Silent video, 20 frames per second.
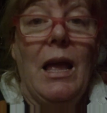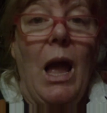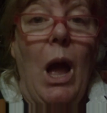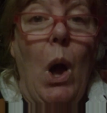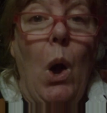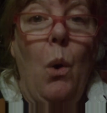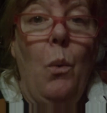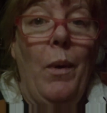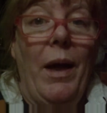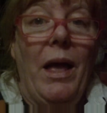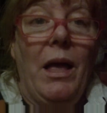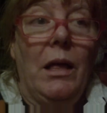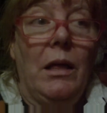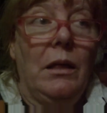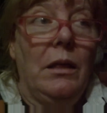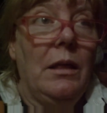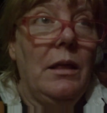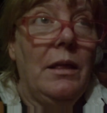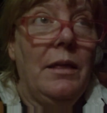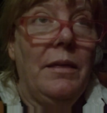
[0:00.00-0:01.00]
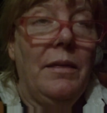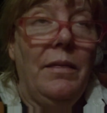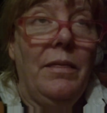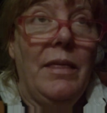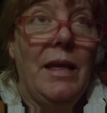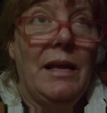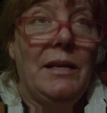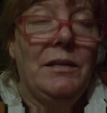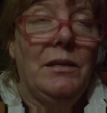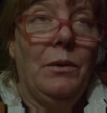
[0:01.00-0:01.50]
oh well,
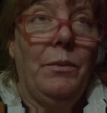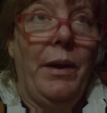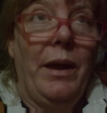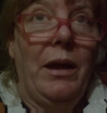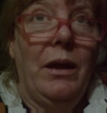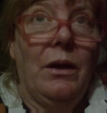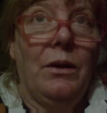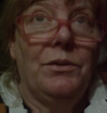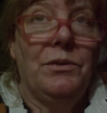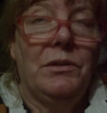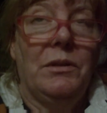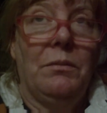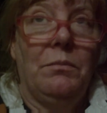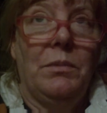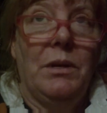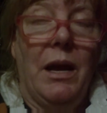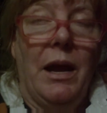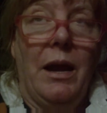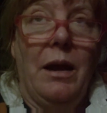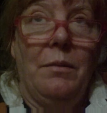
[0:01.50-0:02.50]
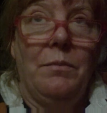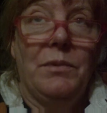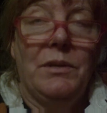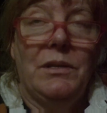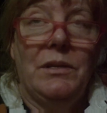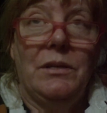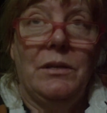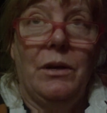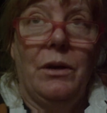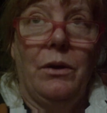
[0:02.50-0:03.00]
that's the way it goes sometimes.
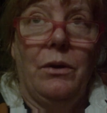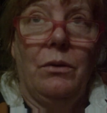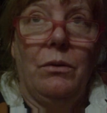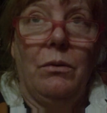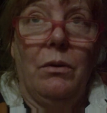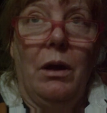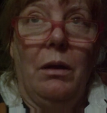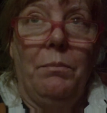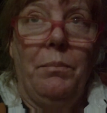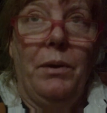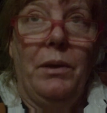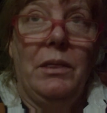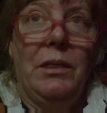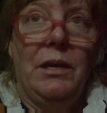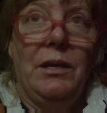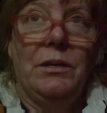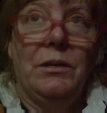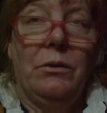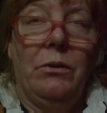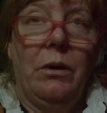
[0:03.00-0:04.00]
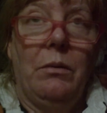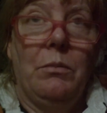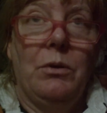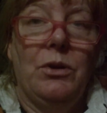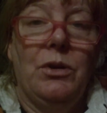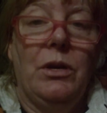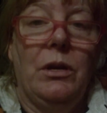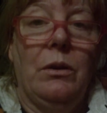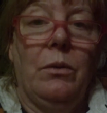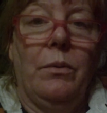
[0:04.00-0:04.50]
So I'll put the sewing
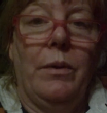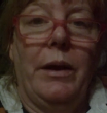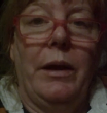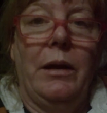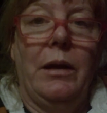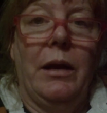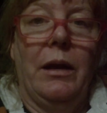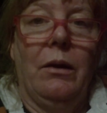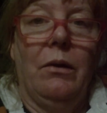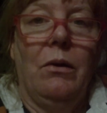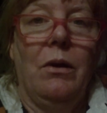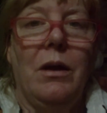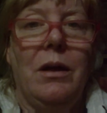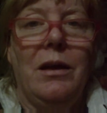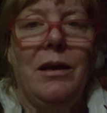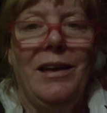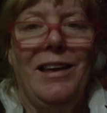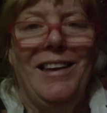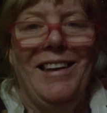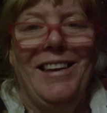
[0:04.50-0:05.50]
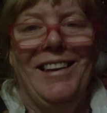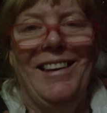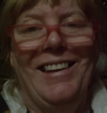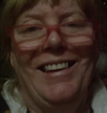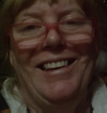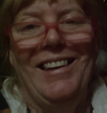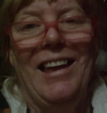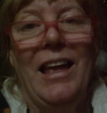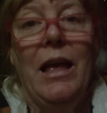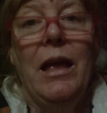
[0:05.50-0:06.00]
machine away now.
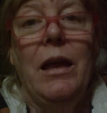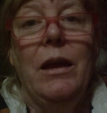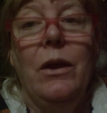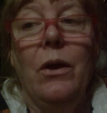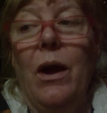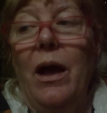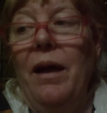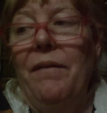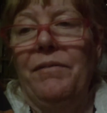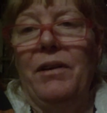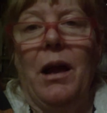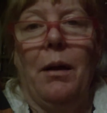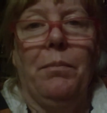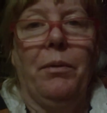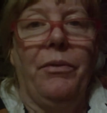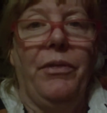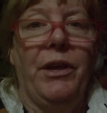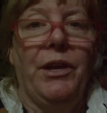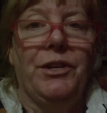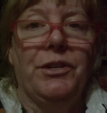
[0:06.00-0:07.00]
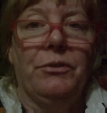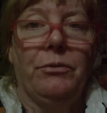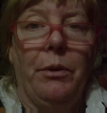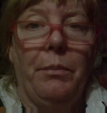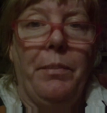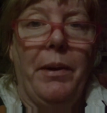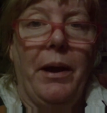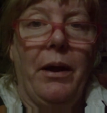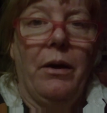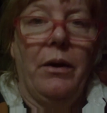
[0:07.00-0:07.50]
No, I have a couple things to
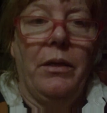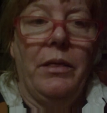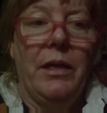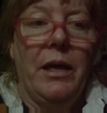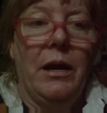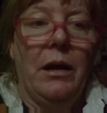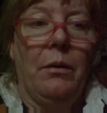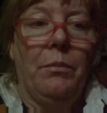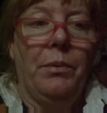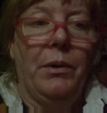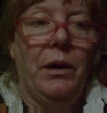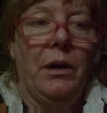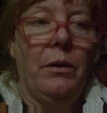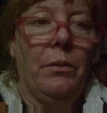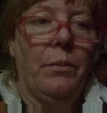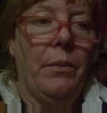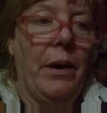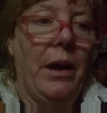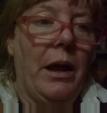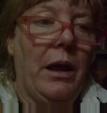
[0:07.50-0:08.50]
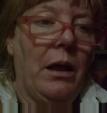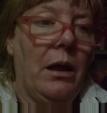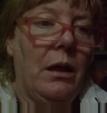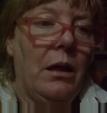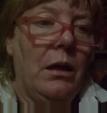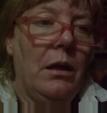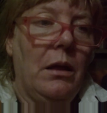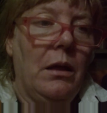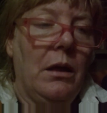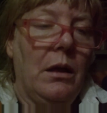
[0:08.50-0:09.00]
repair and then I'll put it away.
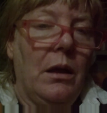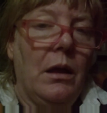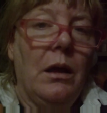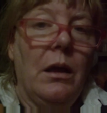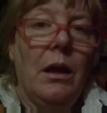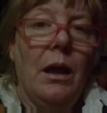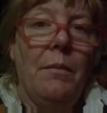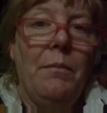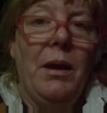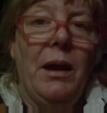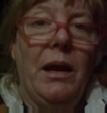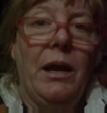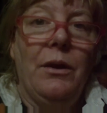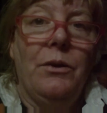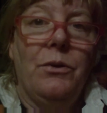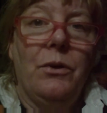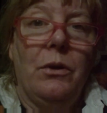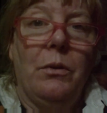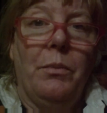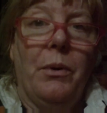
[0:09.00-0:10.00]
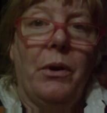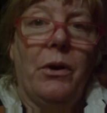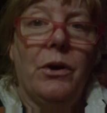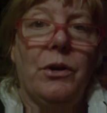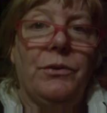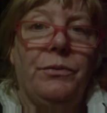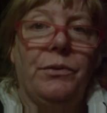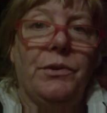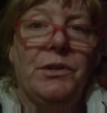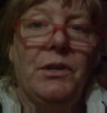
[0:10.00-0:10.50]
I'm making tuna
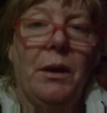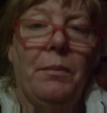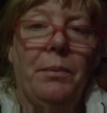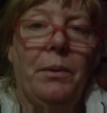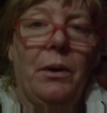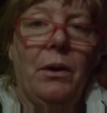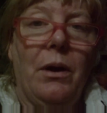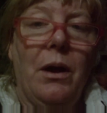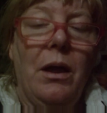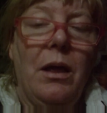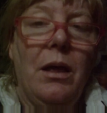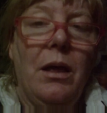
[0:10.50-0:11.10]
burgers for supper.